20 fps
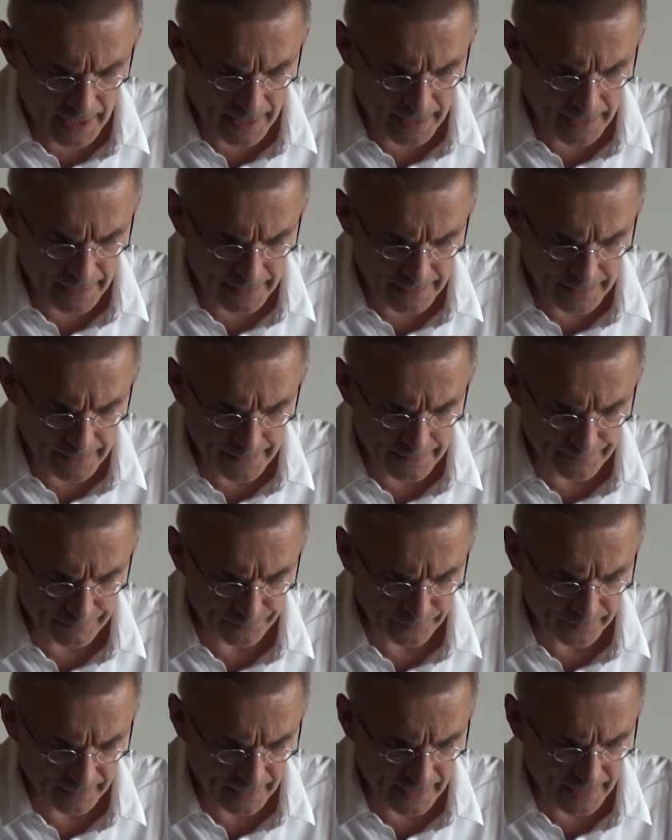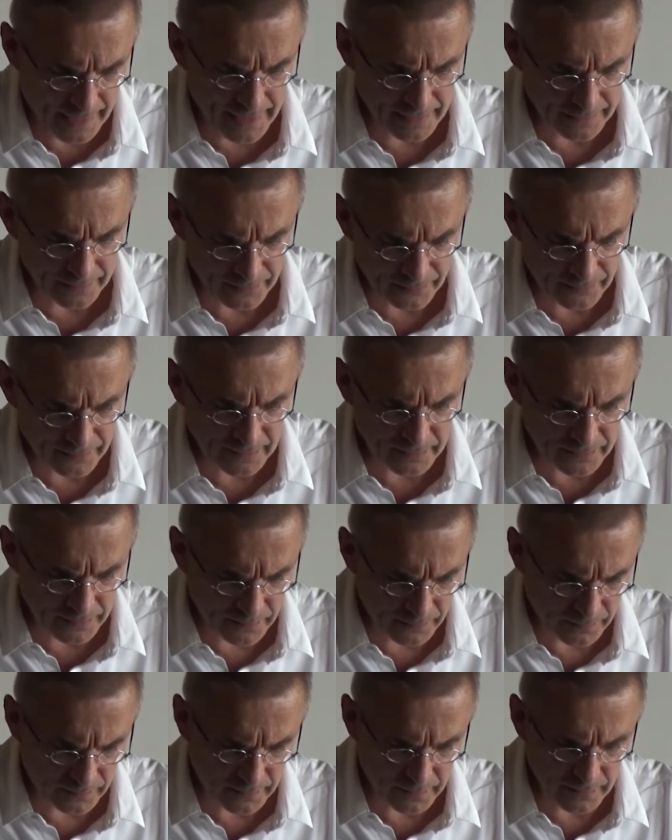and the second
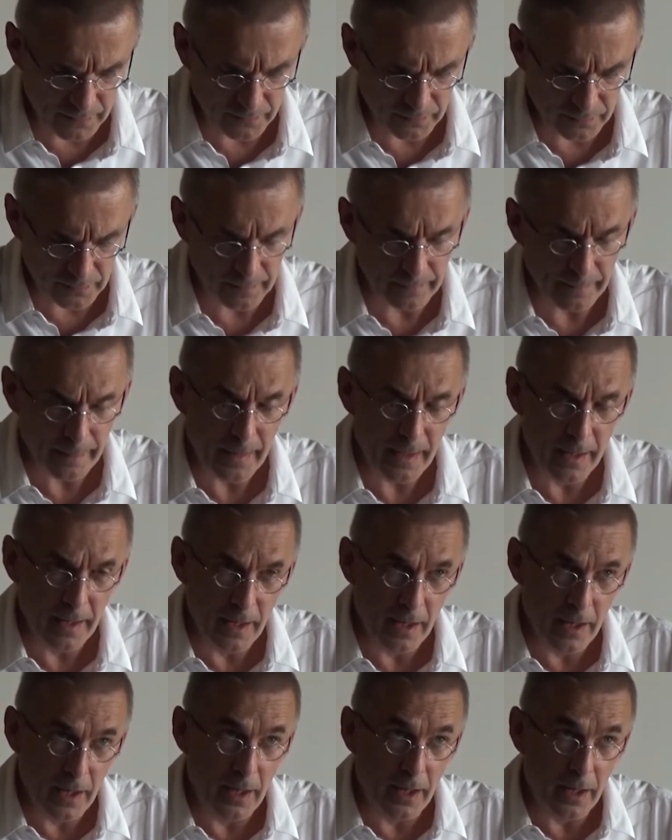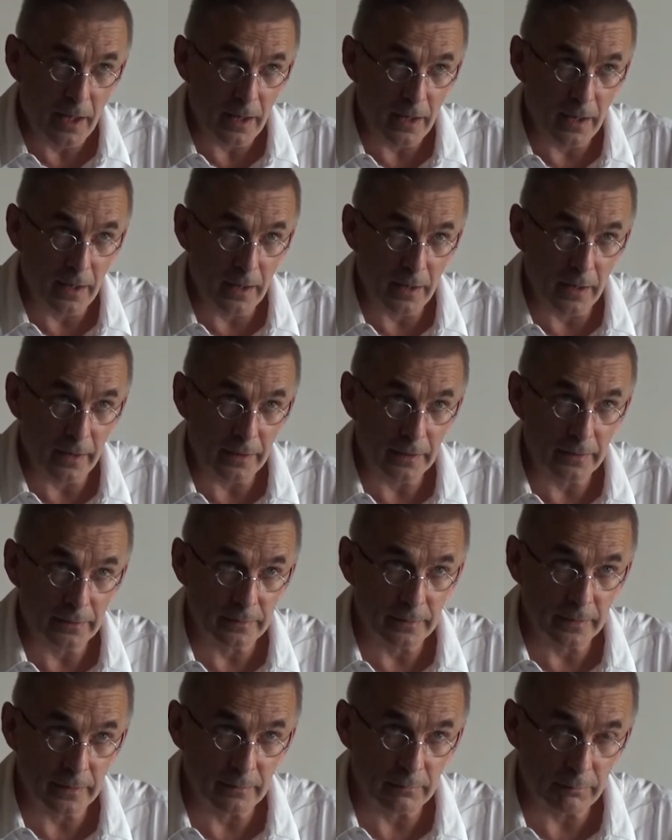is
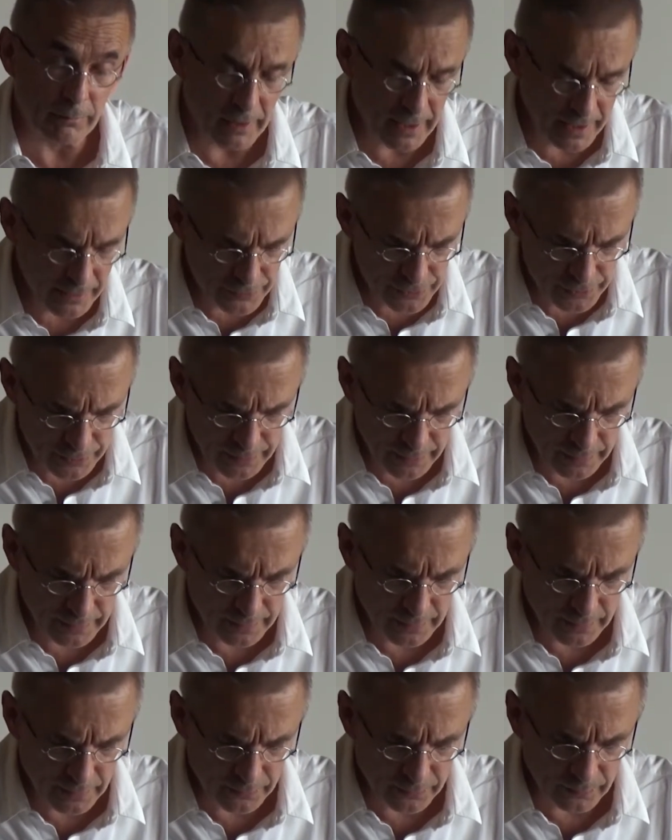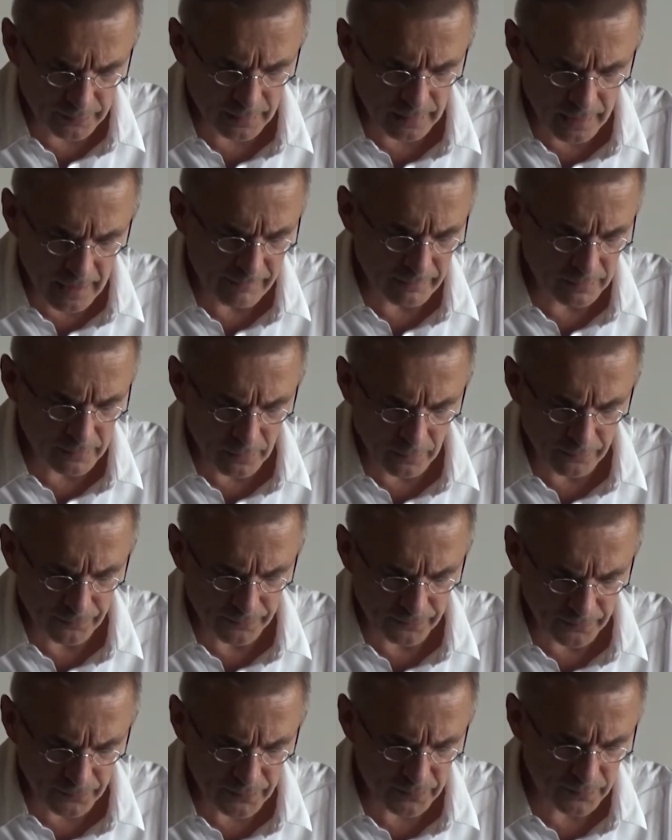in relation to the level of
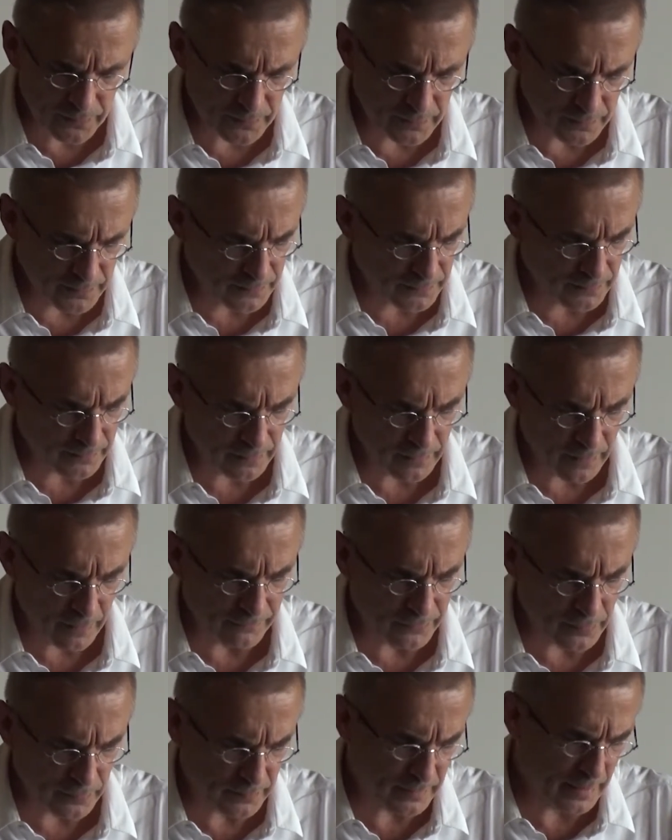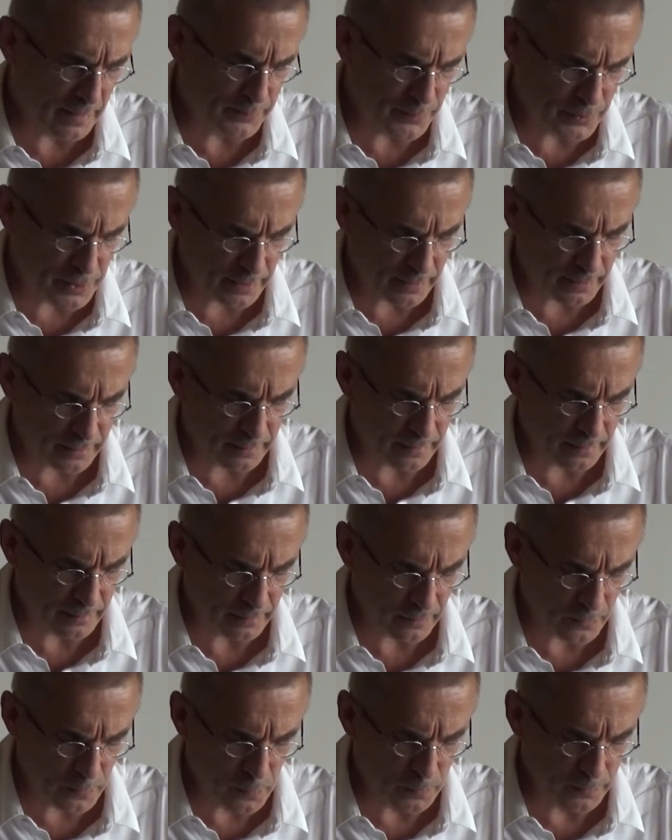insistence of the subject
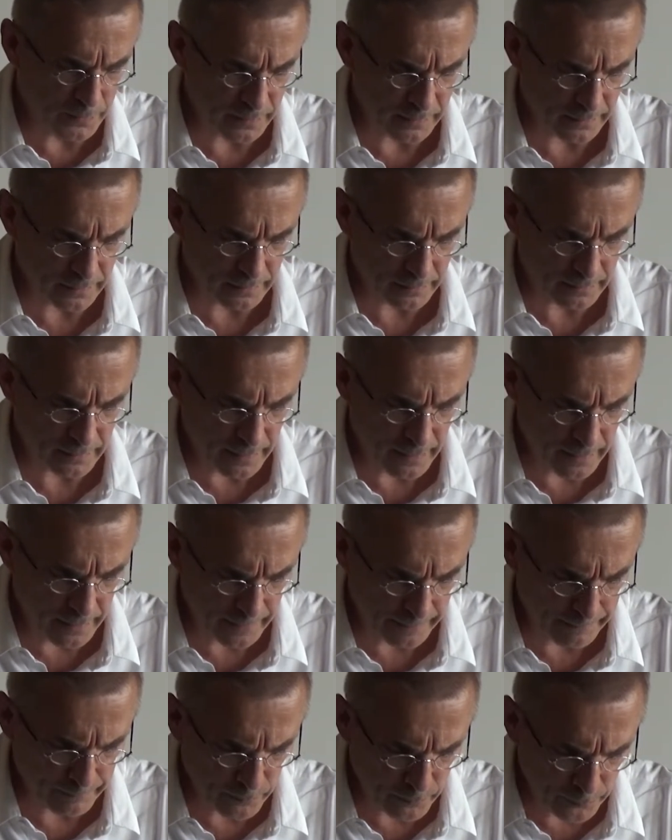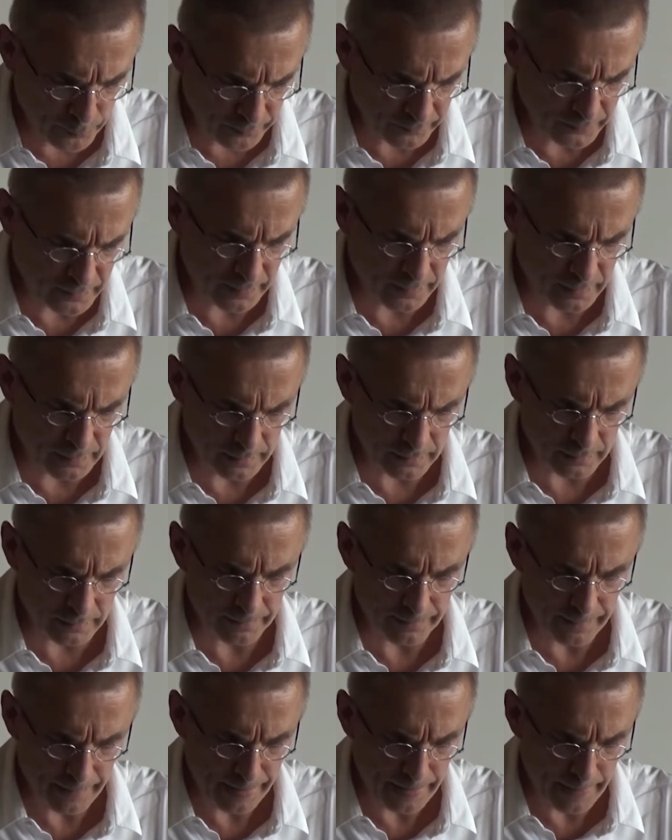holding a
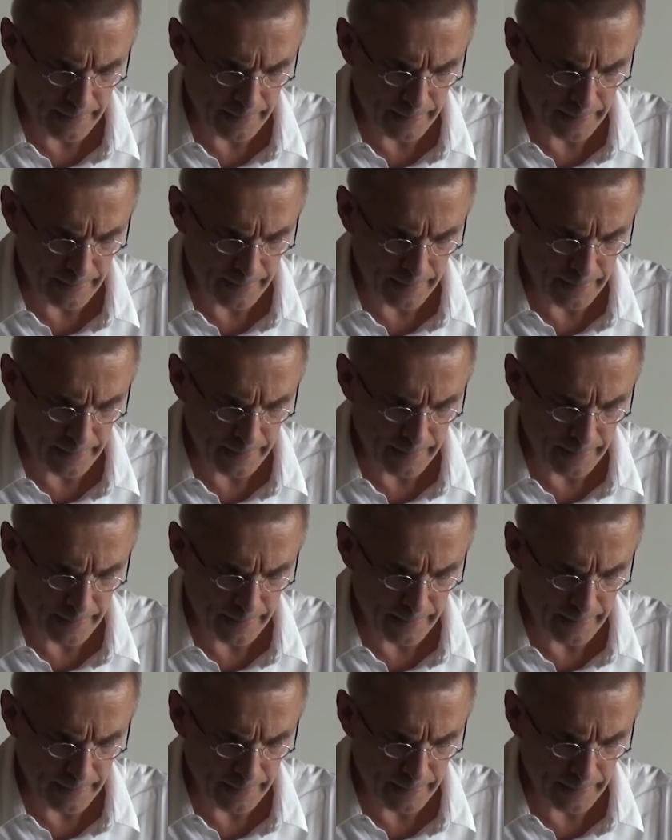particular